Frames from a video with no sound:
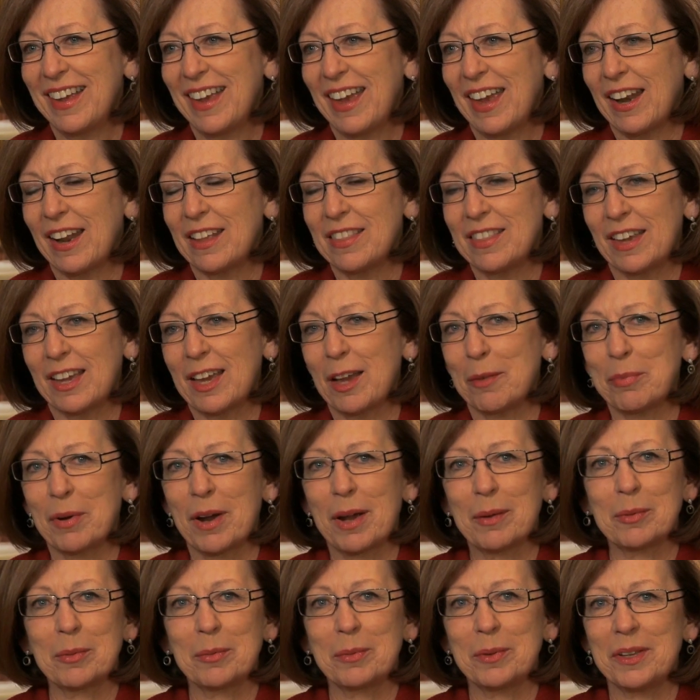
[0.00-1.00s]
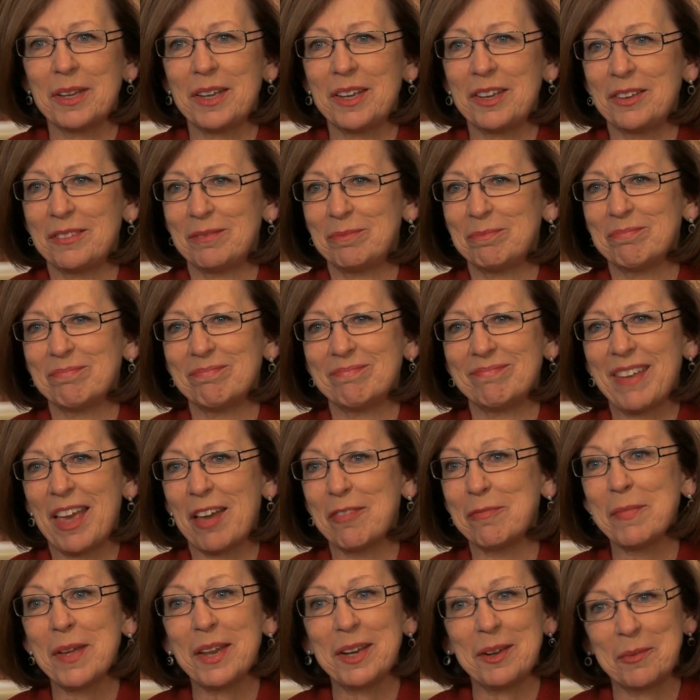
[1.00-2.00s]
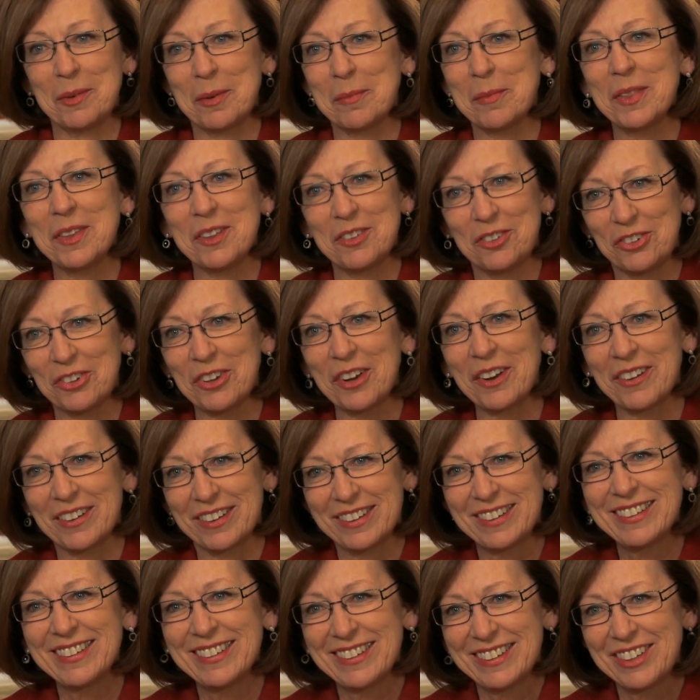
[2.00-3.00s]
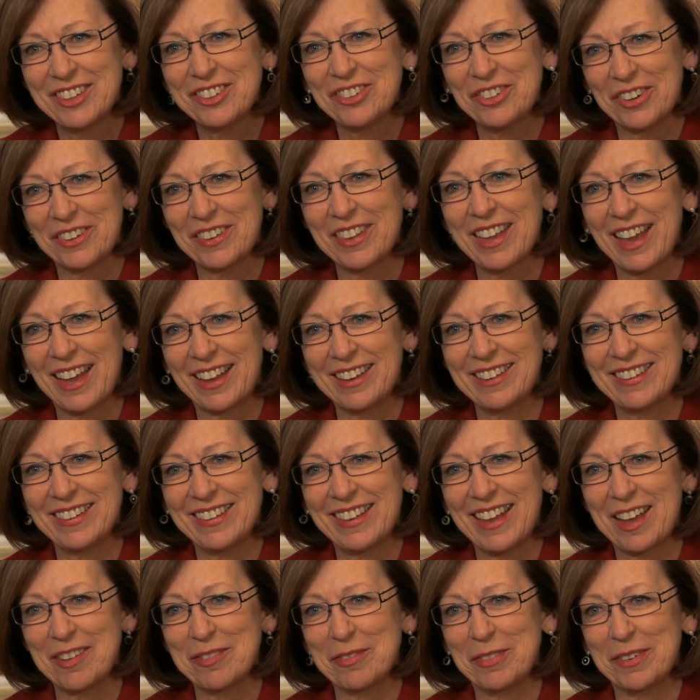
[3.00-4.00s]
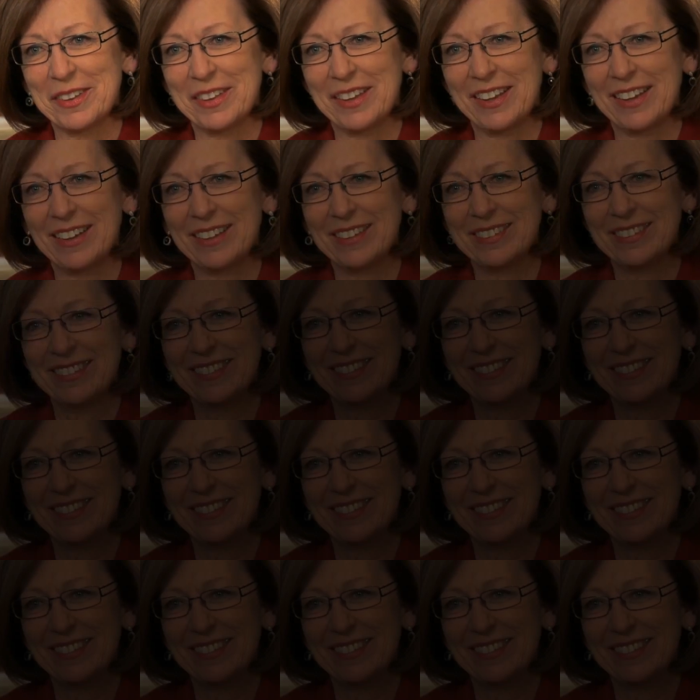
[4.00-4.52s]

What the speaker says: And I think I probably have many women that share that feeling.